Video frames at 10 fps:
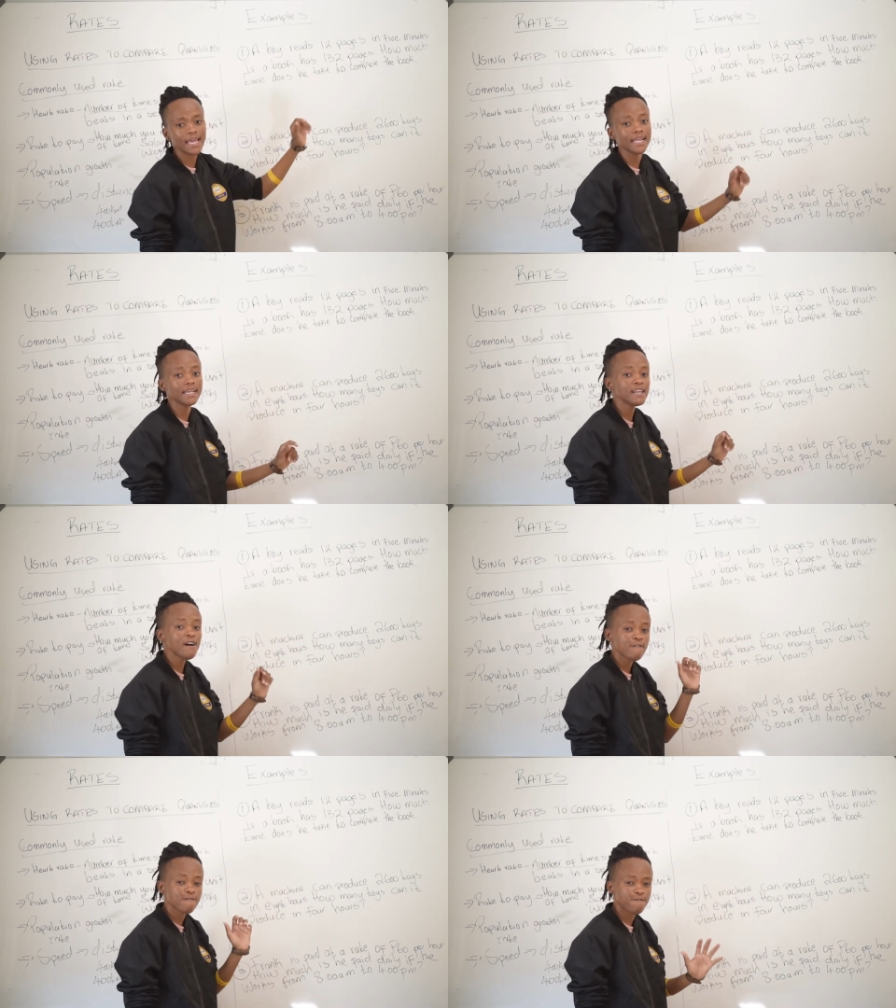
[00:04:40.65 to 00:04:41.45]

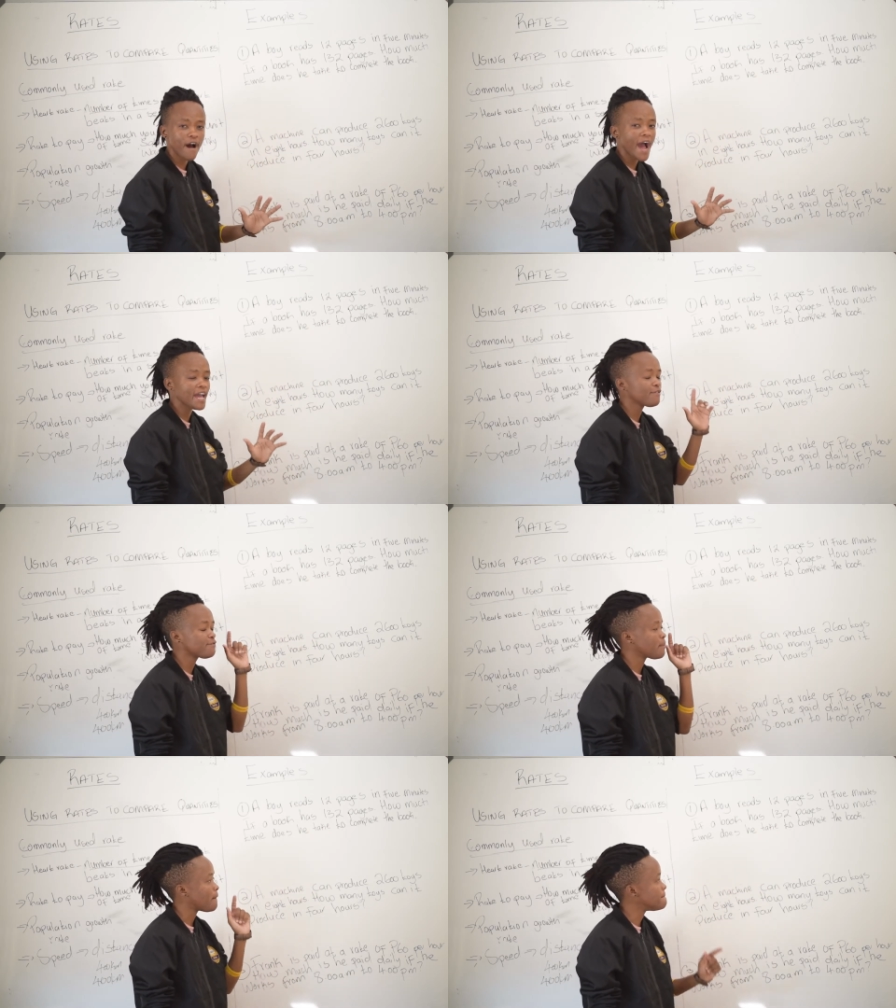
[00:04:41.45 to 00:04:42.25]
in
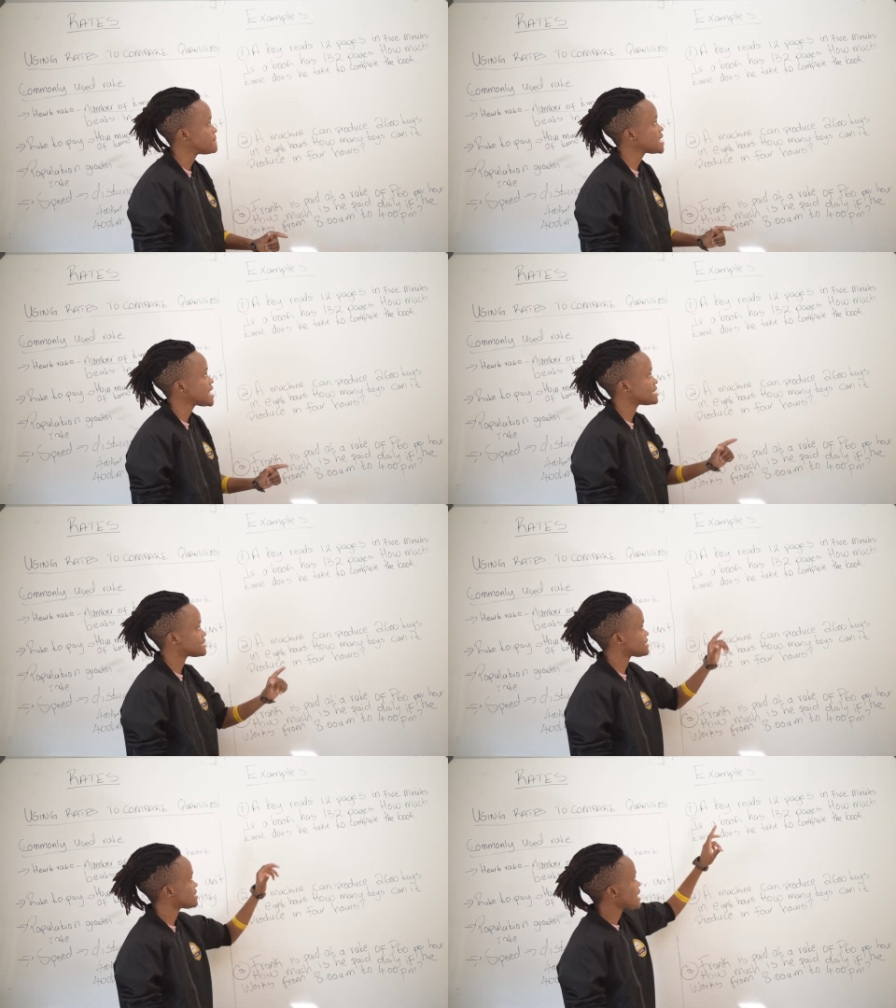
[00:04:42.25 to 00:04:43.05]
5 minutes.